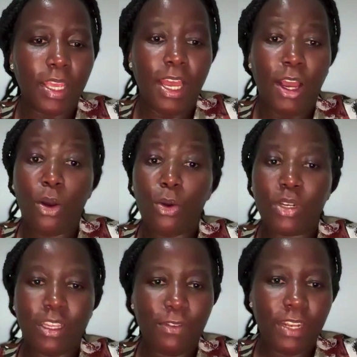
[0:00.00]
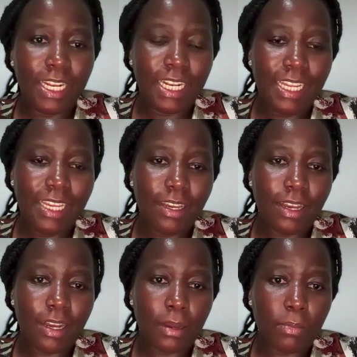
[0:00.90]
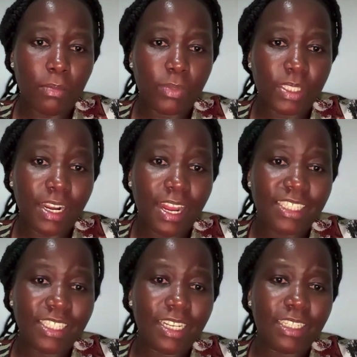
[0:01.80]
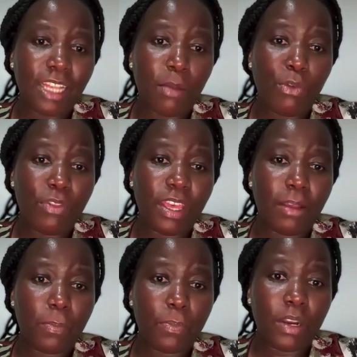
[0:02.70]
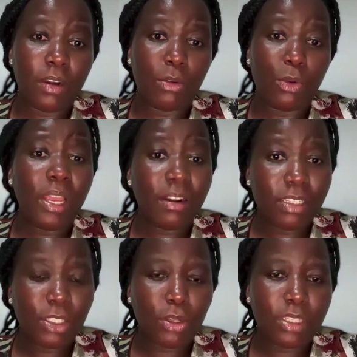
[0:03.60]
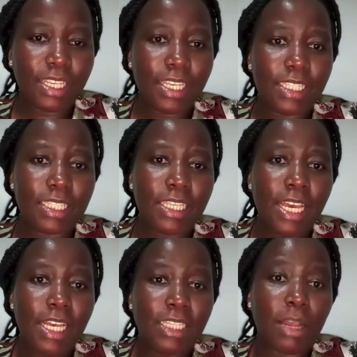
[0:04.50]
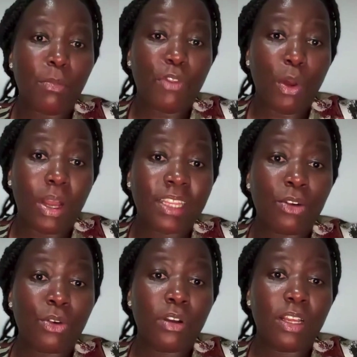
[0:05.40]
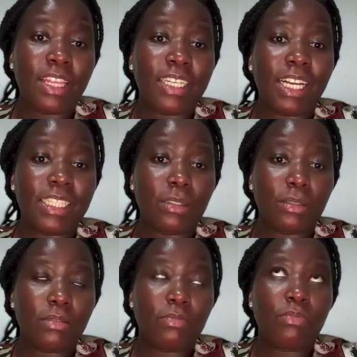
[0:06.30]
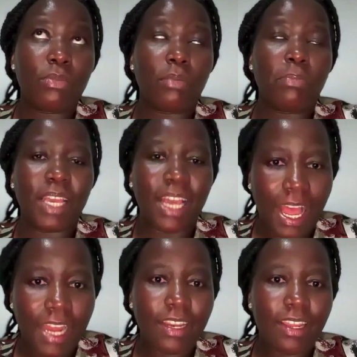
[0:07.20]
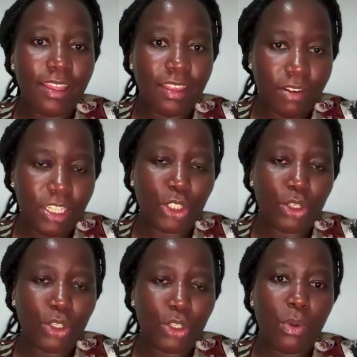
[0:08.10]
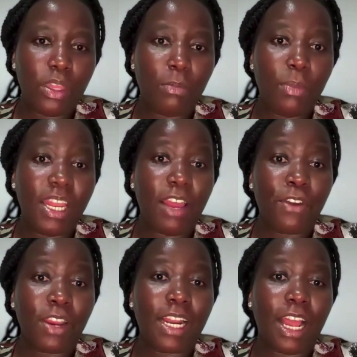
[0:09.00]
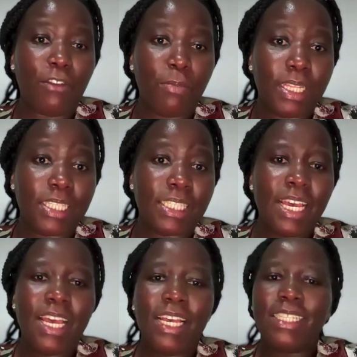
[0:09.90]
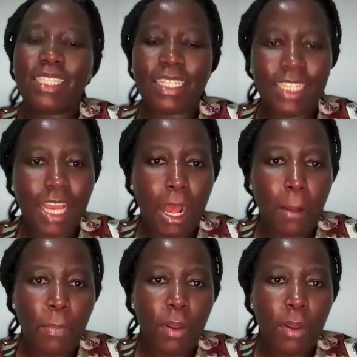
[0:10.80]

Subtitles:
Oh, definitely, Sir Nigel. Some of the quick results is some of the work that has begun in the region, with many African governments setting up